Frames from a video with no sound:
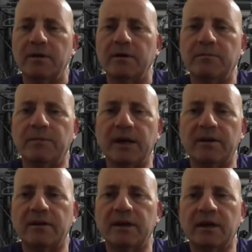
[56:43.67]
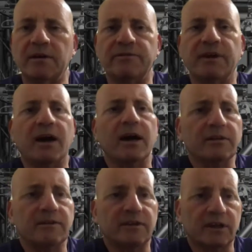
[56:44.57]
but uh, if there
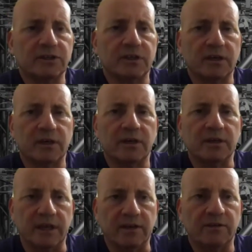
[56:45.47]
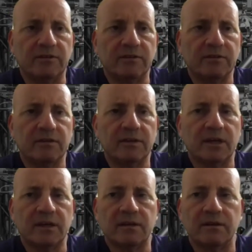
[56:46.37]
aren't such uh, needs,
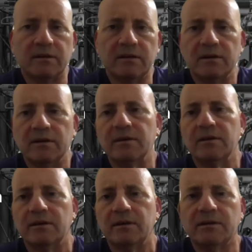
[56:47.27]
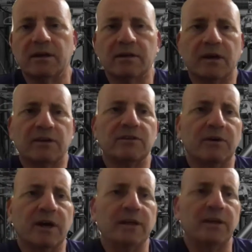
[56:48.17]
then th- there is
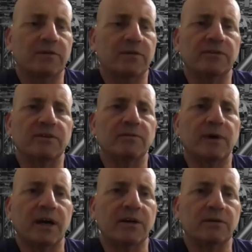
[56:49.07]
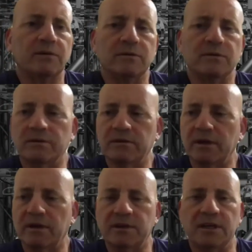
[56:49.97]
no any reason why you
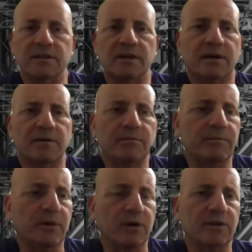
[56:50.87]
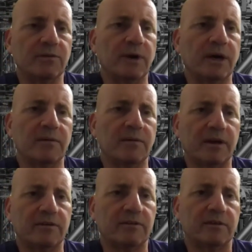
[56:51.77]
need um, more than one
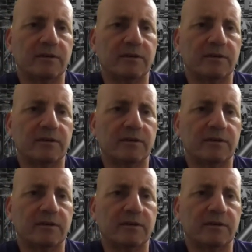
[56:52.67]
MX.